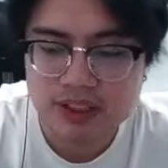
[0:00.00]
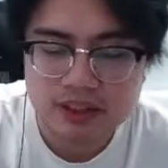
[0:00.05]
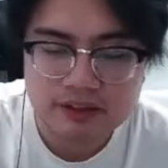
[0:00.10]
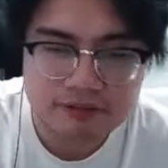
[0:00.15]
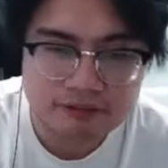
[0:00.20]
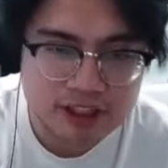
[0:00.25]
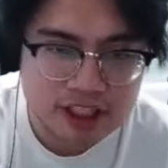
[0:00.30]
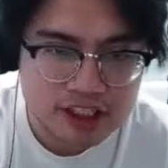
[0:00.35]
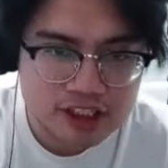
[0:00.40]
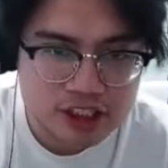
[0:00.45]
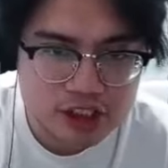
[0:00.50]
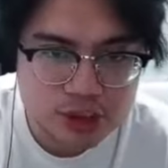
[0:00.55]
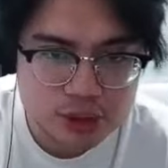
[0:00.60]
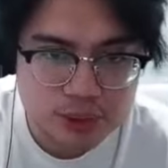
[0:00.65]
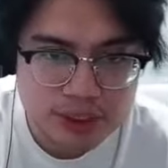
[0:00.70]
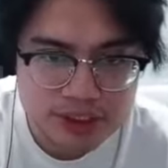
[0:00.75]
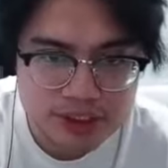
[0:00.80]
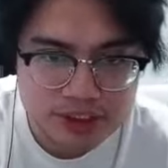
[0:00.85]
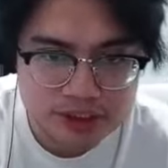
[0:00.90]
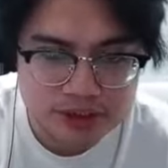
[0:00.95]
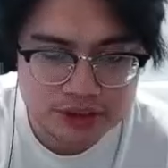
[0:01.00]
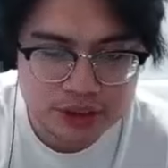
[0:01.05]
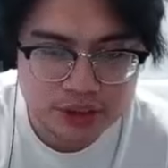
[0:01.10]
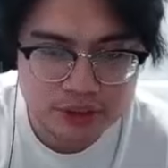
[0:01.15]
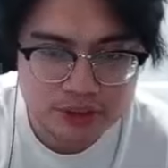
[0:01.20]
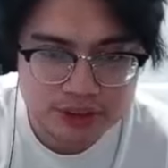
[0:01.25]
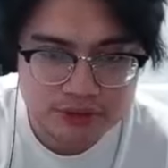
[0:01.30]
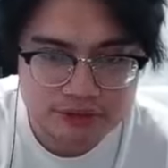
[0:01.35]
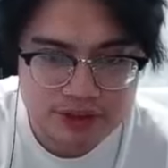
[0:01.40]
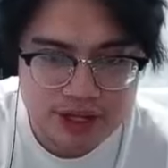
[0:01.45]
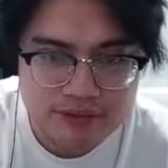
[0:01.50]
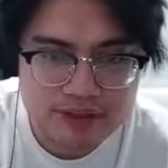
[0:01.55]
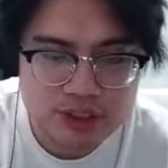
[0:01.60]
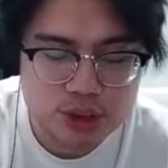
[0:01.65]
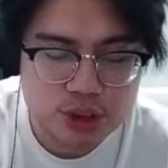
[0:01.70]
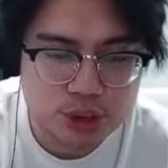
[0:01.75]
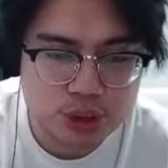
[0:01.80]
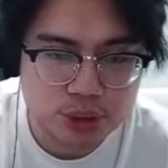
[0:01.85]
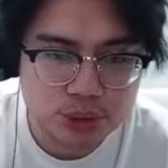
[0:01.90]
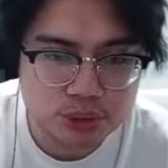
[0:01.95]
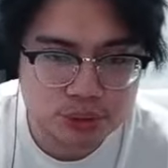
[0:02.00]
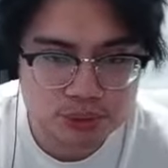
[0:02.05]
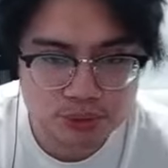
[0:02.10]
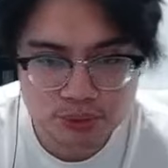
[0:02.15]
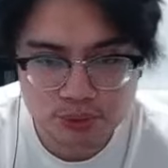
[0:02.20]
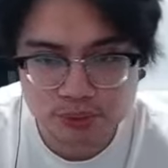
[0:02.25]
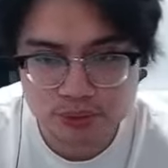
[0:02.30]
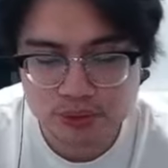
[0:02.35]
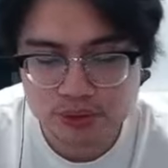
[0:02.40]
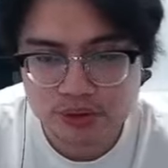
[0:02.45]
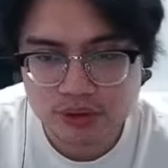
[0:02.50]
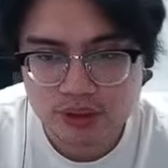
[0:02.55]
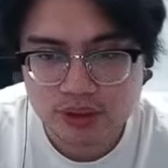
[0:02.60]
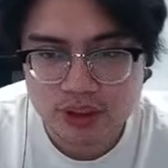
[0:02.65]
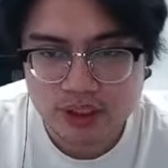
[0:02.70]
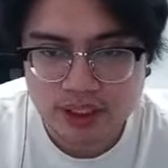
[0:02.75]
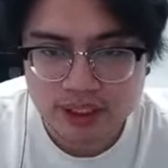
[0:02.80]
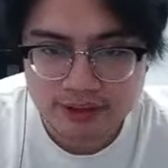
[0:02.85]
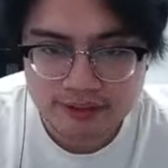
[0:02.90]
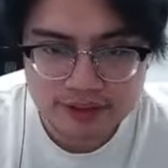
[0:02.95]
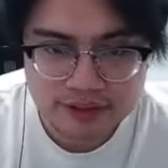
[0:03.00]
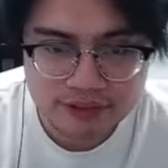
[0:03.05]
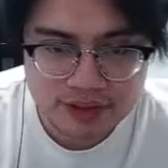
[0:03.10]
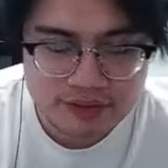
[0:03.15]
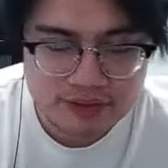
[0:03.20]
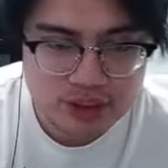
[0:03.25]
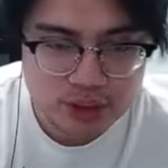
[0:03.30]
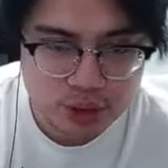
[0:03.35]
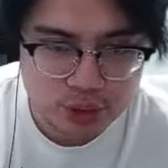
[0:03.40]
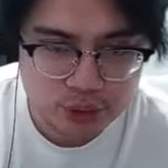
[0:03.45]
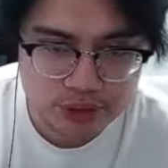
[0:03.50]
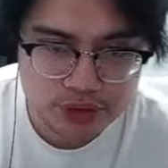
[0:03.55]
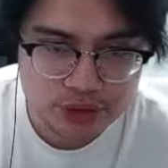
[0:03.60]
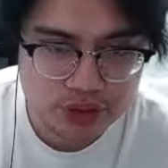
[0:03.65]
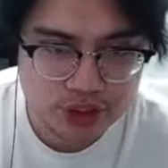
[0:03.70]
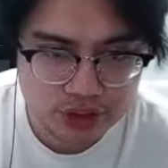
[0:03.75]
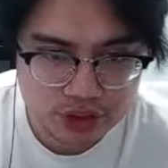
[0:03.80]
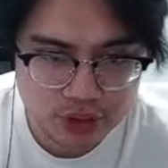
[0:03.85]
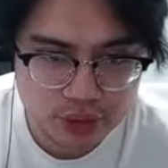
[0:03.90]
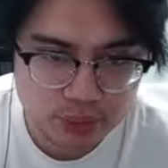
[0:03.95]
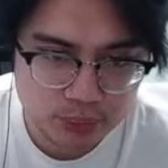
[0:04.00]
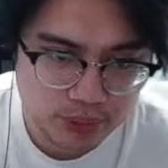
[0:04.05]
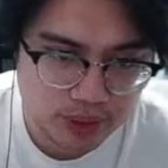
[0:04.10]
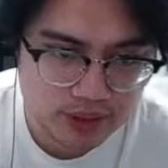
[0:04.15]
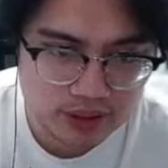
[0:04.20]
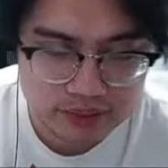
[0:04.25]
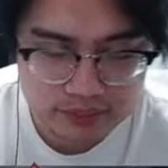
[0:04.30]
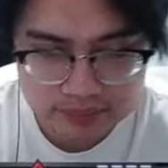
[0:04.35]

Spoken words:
Very situational though. If you have a Cho, if you have a Cho with you, it could work.